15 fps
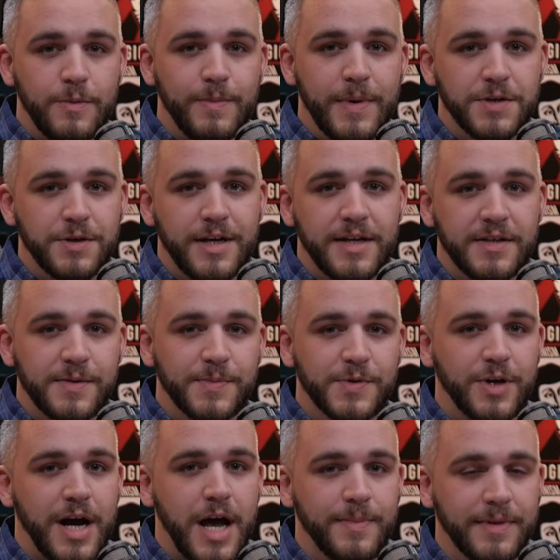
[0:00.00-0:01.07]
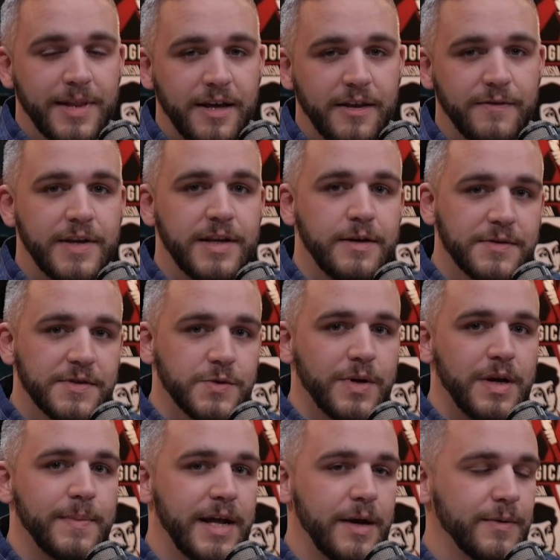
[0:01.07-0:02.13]
Make sure to hit subscribe, like the videos as we're
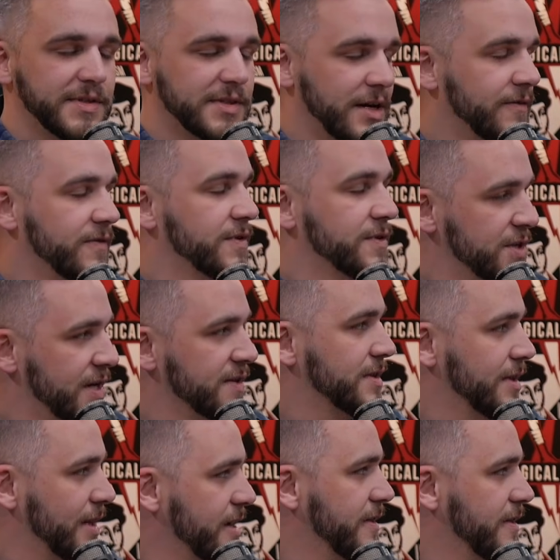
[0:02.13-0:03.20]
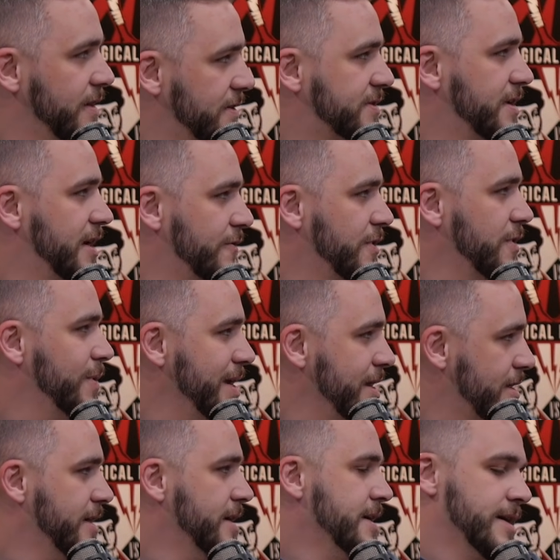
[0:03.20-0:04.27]
coming out with stuff just like this every week.